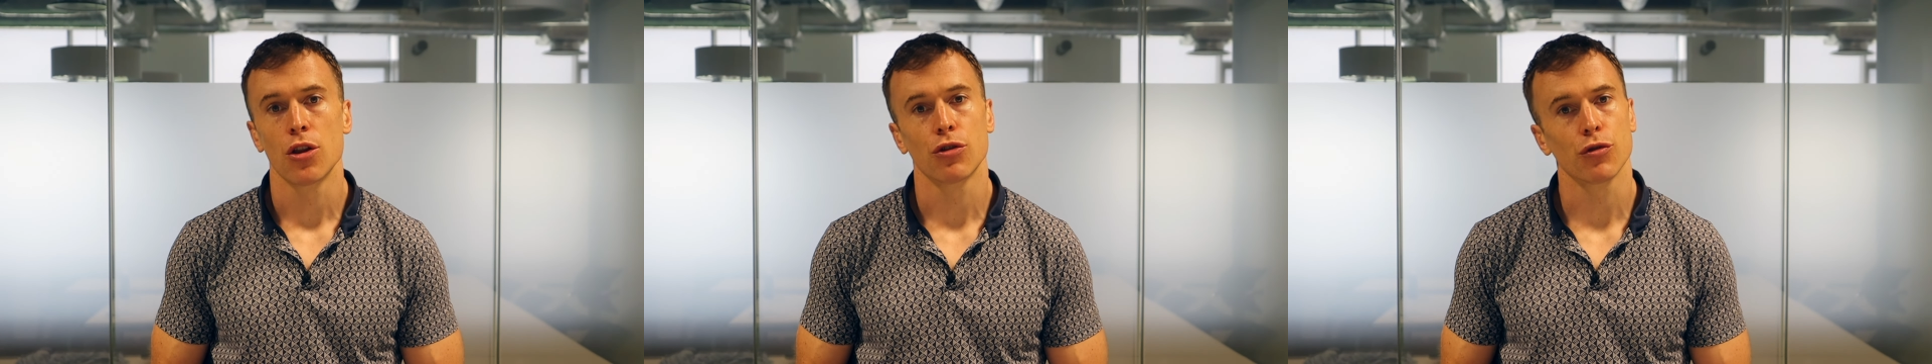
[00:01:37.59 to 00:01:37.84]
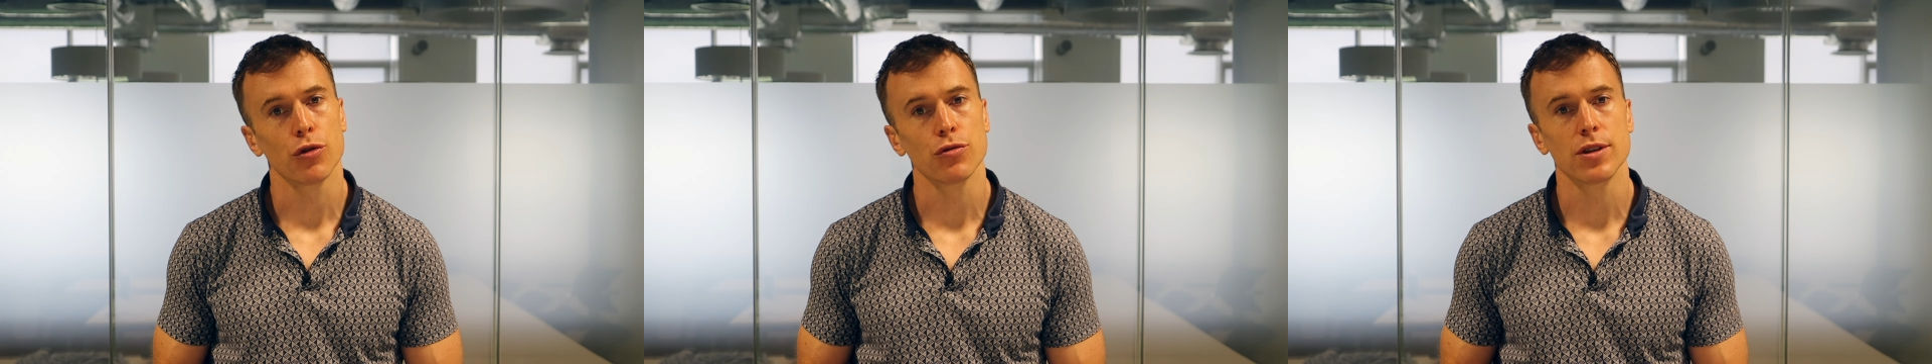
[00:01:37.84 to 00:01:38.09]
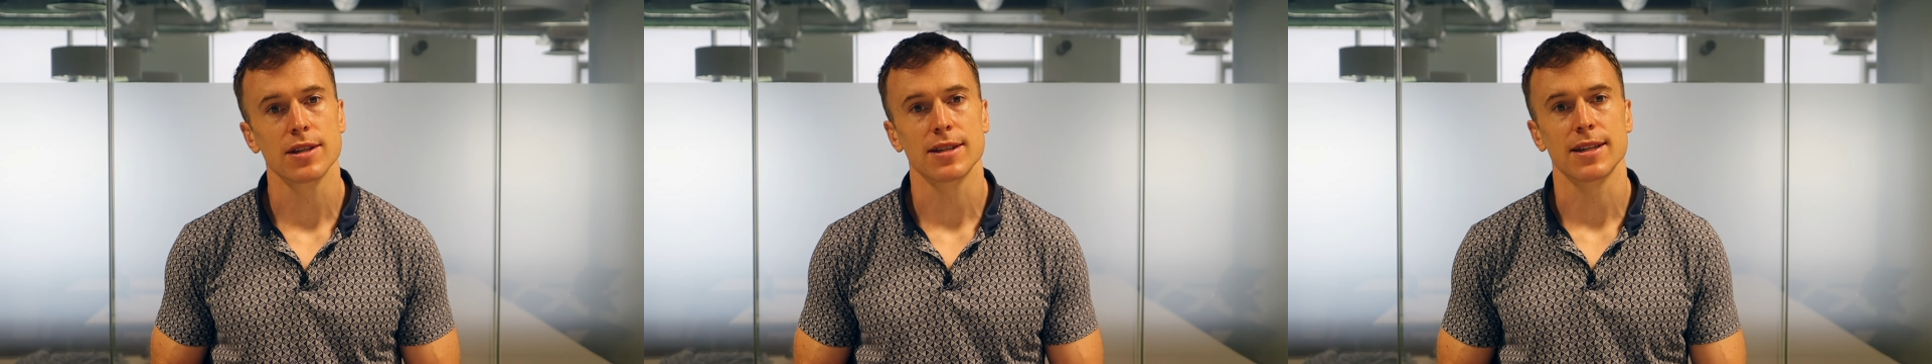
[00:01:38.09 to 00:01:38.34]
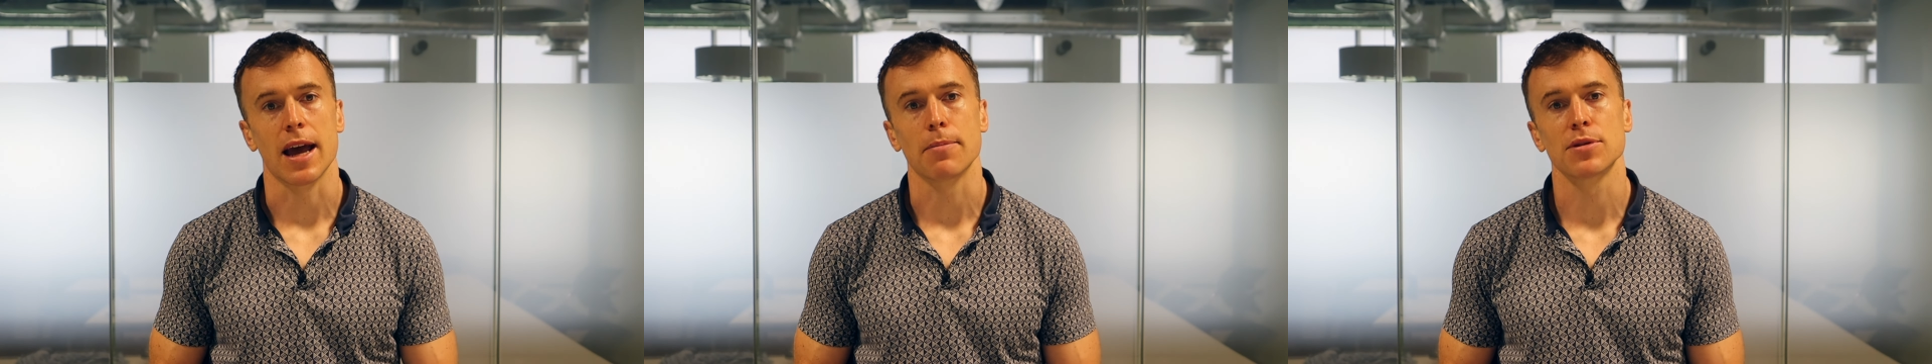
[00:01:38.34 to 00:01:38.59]
through the
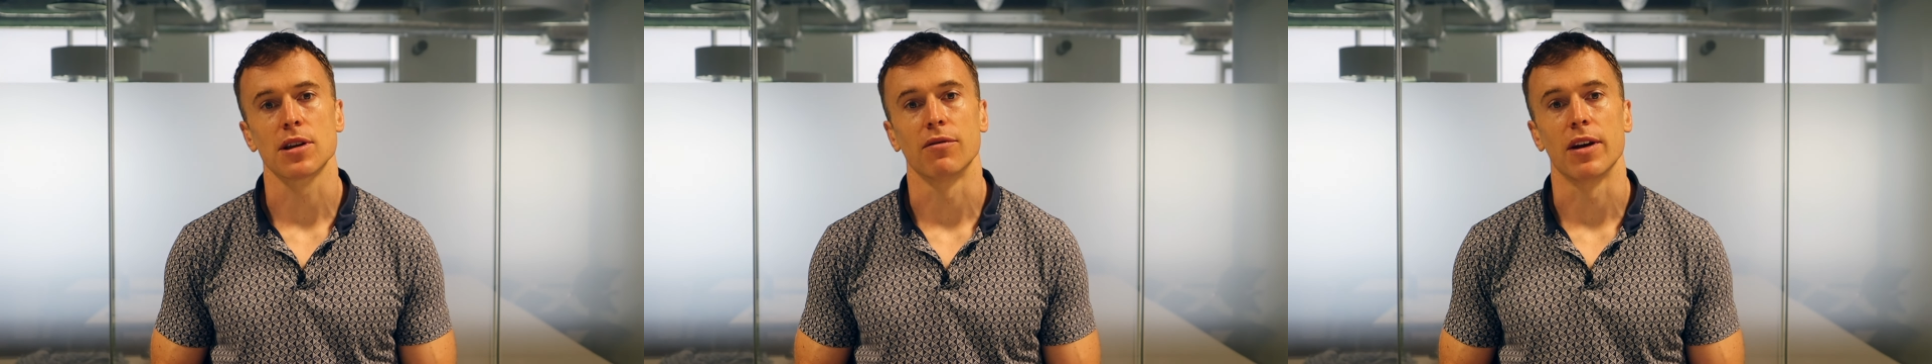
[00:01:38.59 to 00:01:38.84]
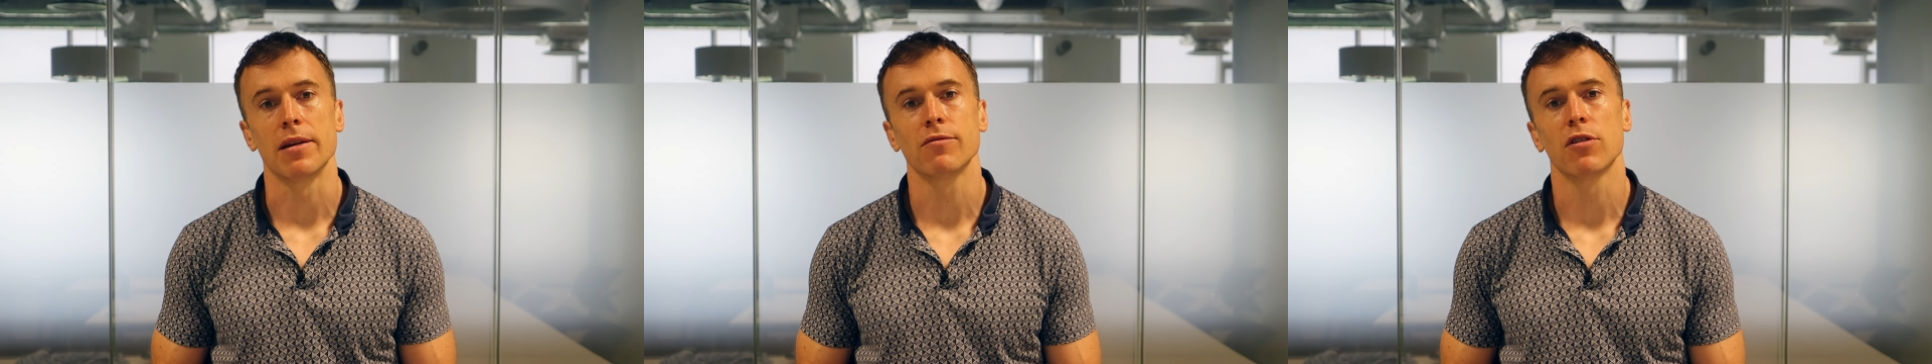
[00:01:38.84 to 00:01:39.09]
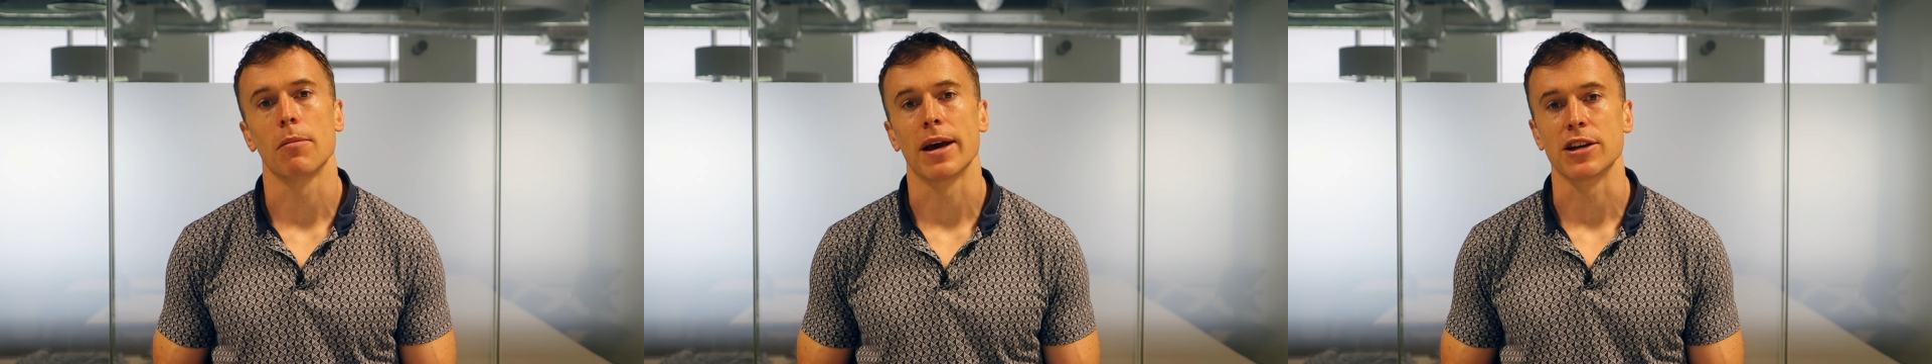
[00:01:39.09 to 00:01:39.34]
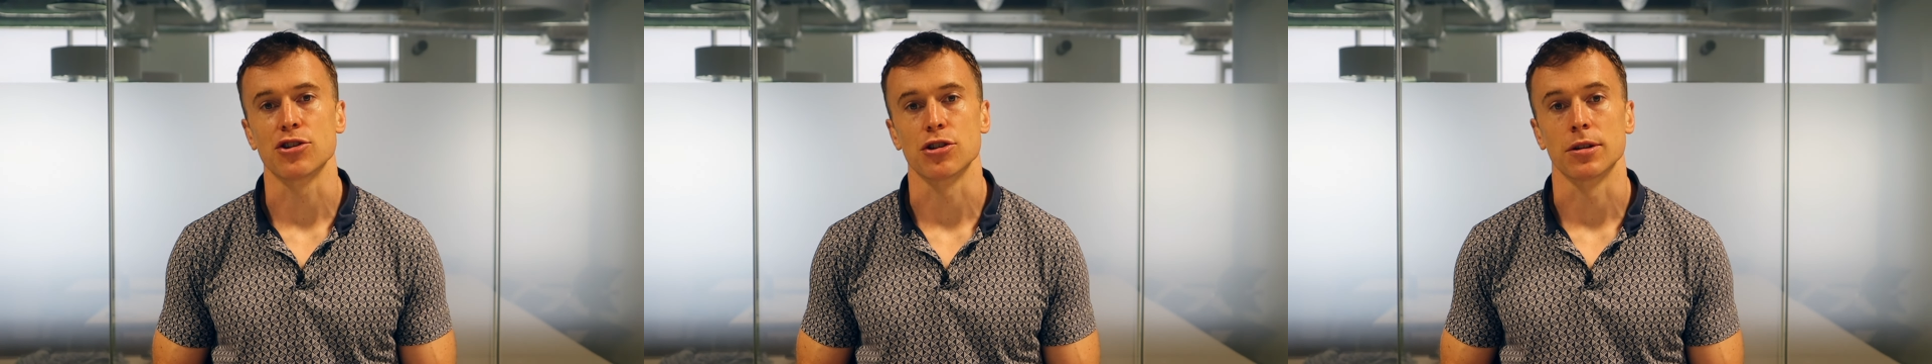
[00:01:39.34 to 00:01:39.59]
steps of
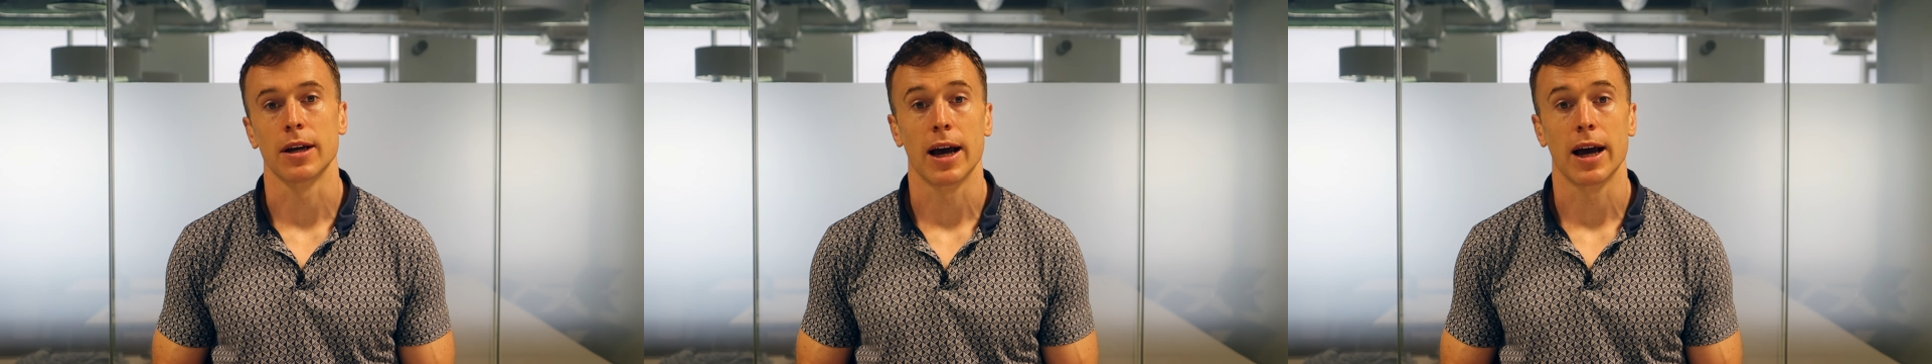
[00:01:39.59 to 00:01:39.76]
inflammation